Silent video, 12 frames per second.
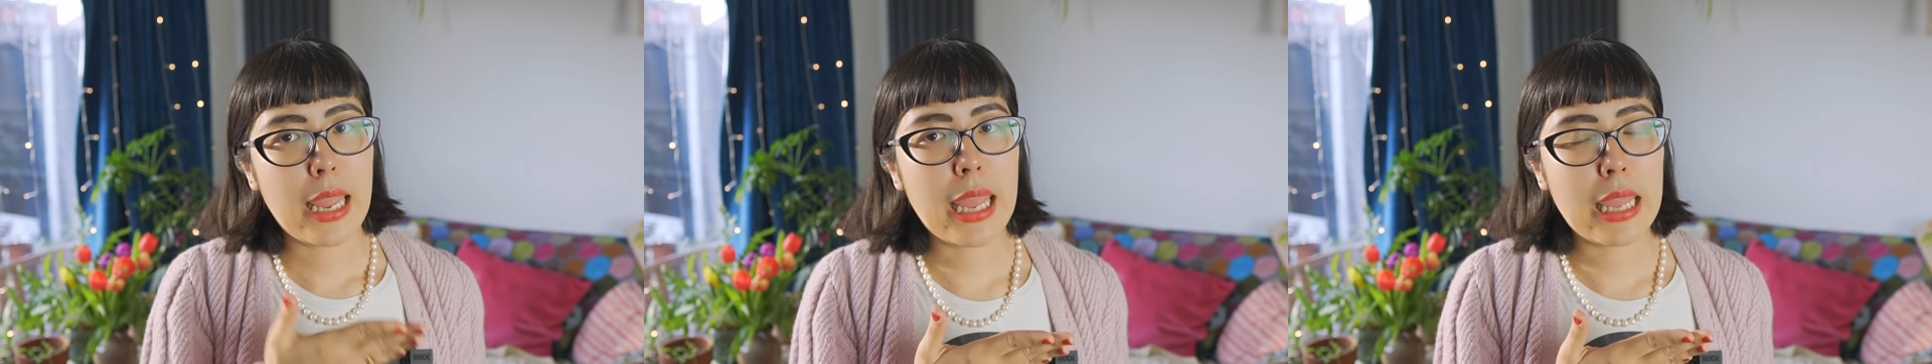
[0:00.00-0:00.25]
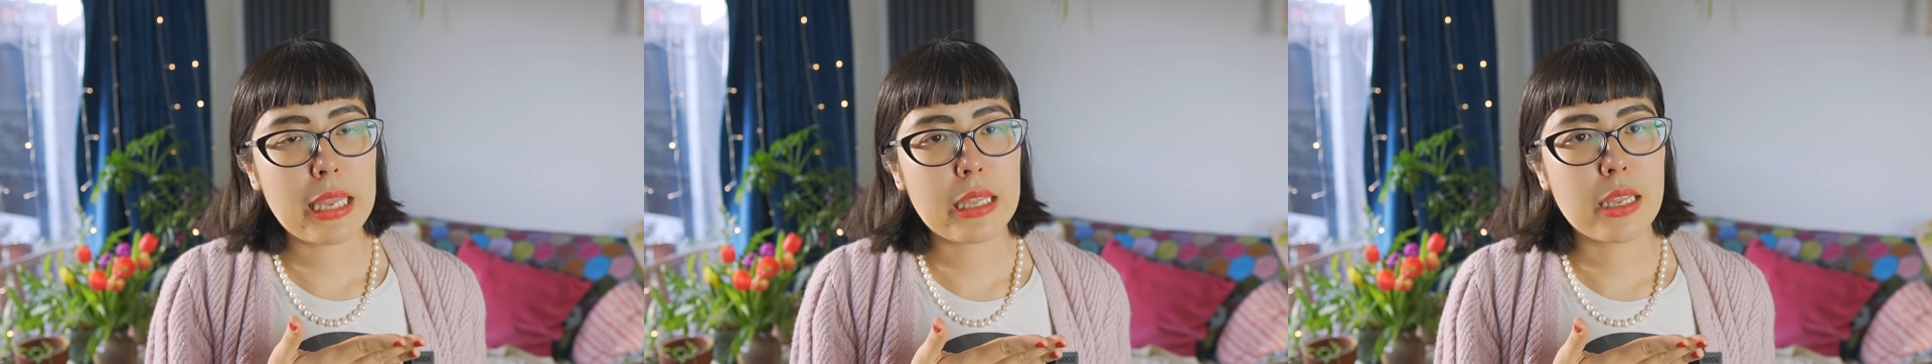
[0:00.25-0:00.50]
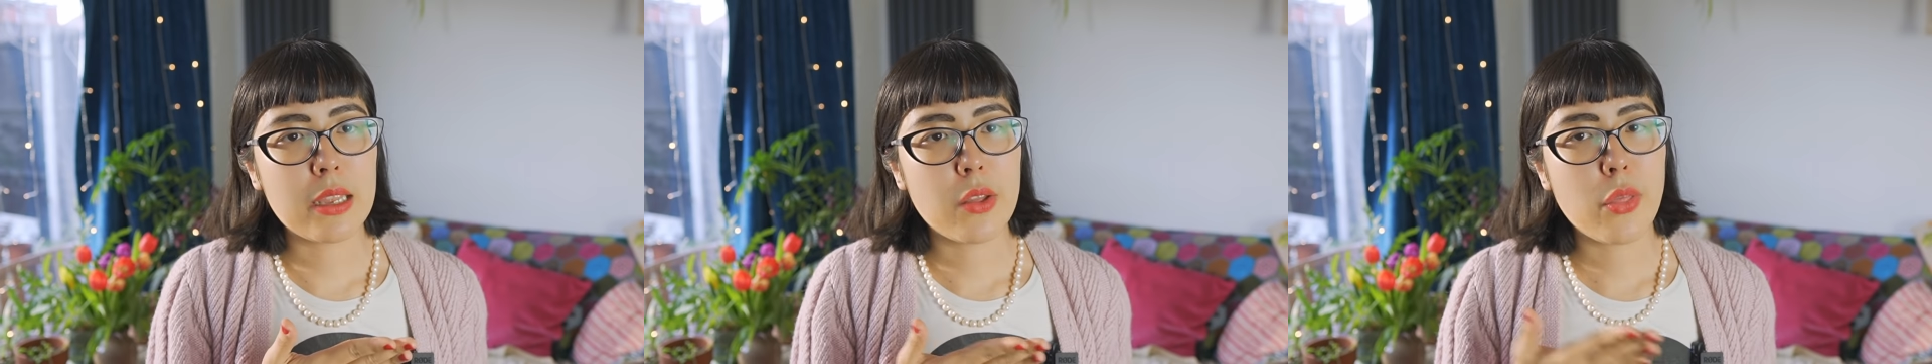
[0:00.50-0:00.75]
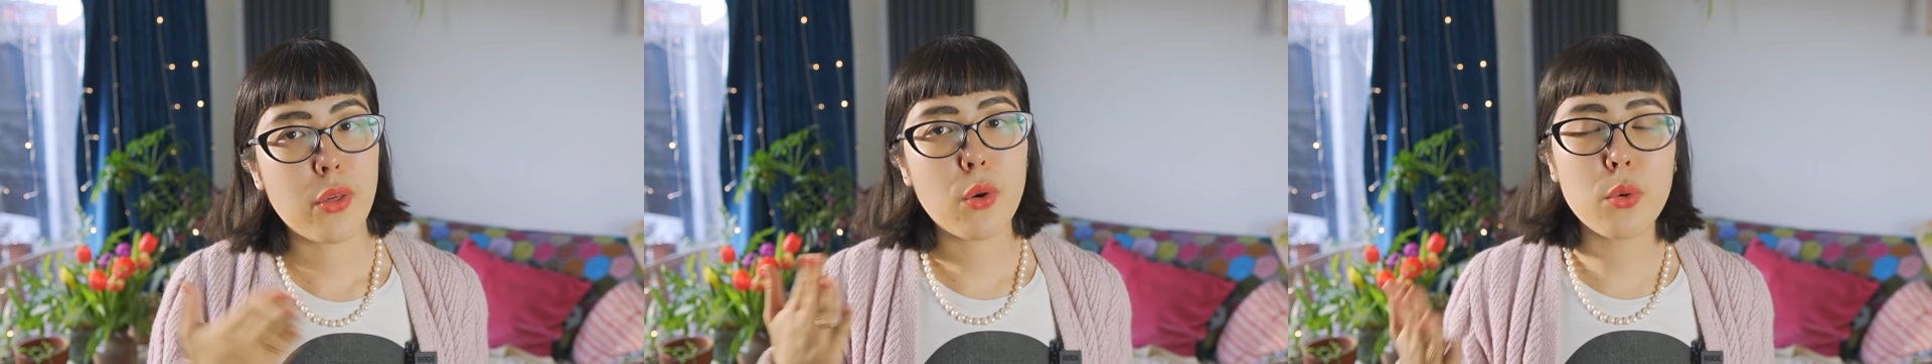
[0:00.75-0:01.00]
in
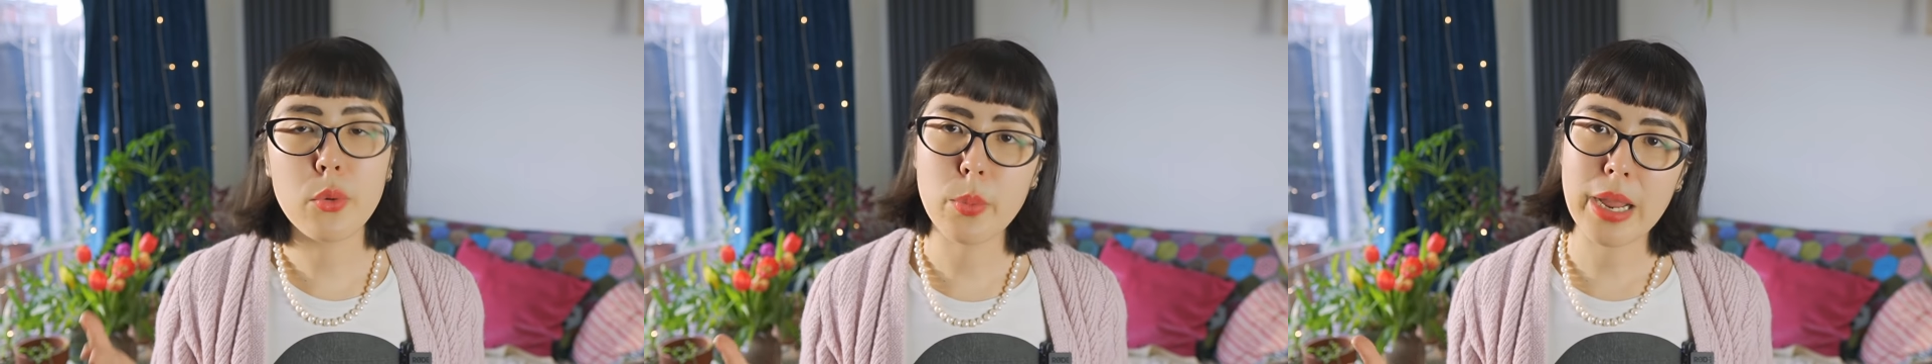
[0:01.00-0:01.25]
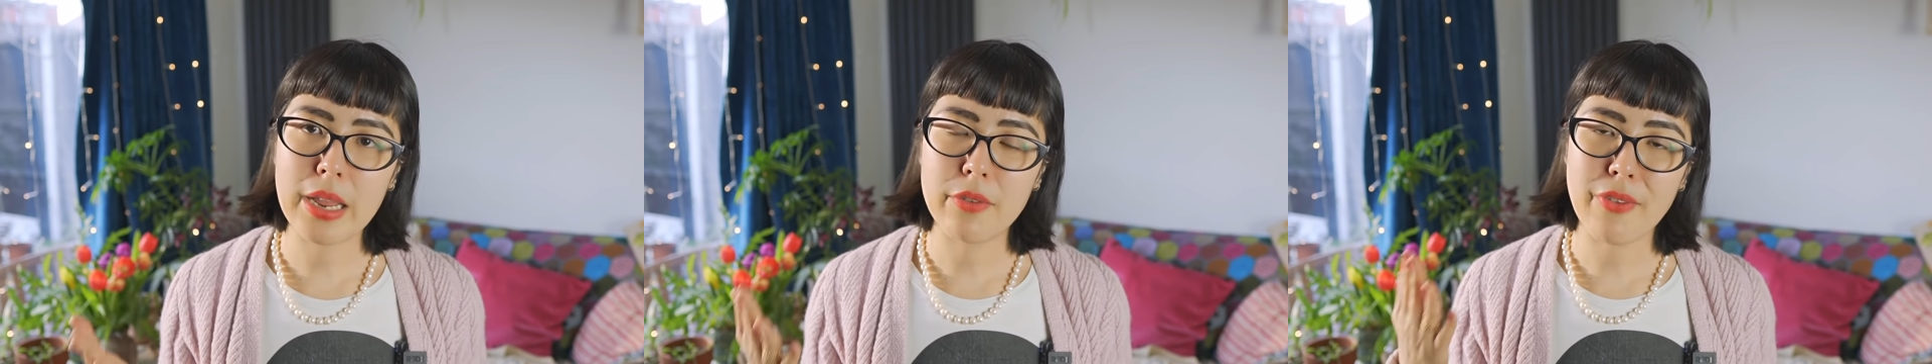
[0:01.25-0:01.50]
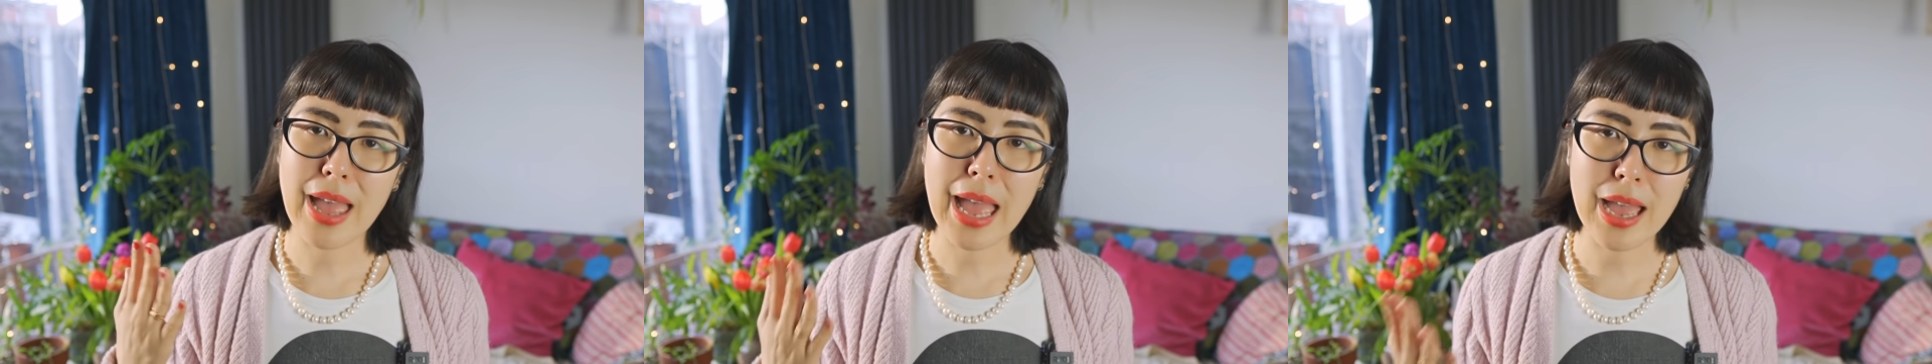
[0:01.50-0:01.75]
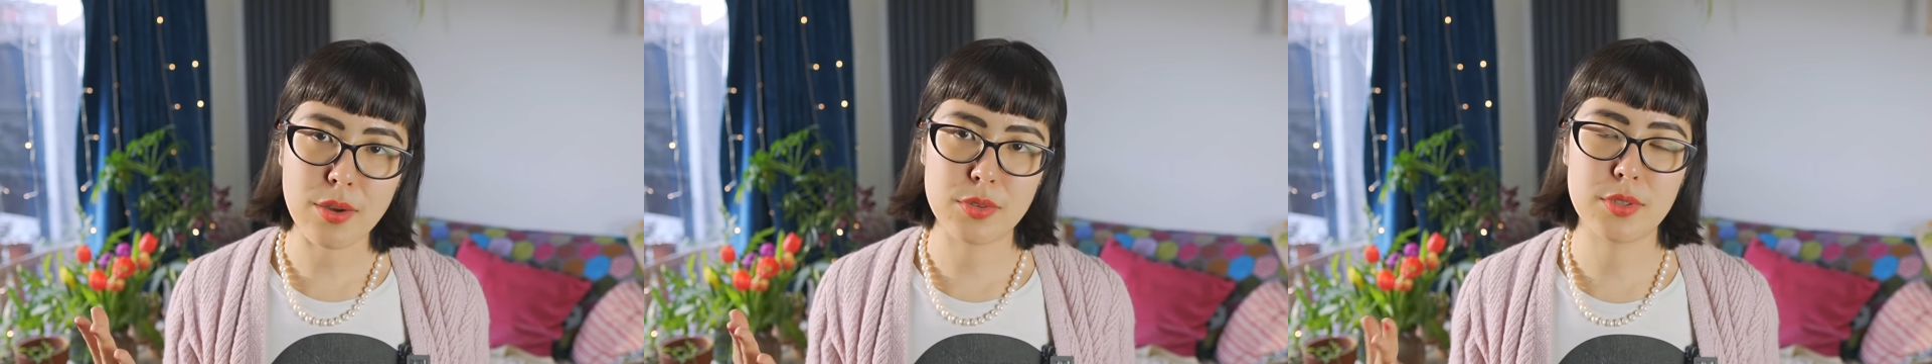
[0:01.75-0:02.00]
the hallway of a
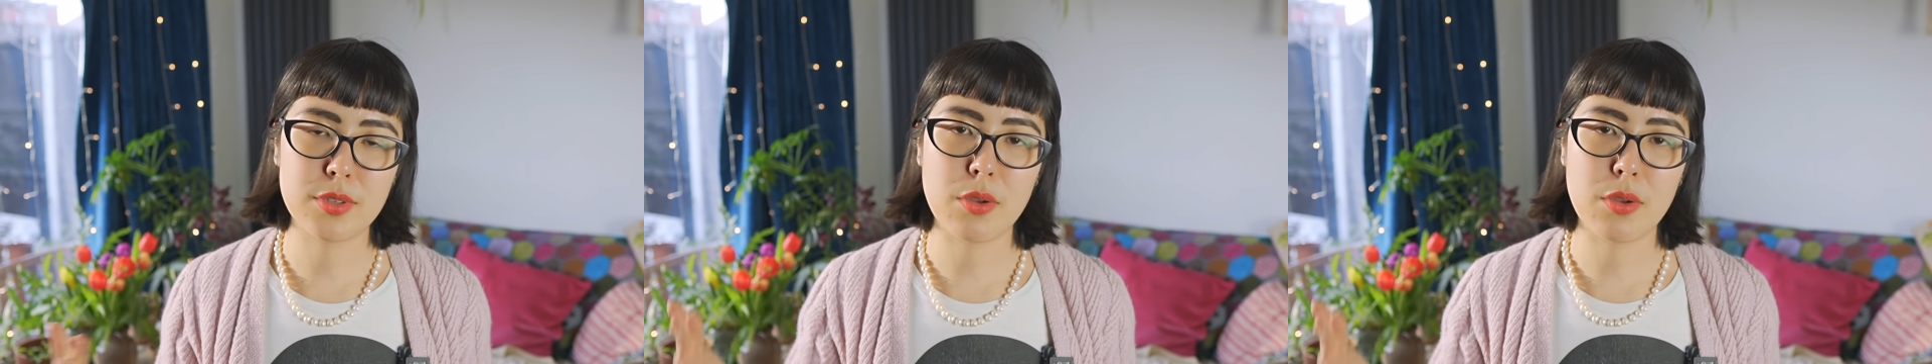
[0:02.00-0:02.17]
house.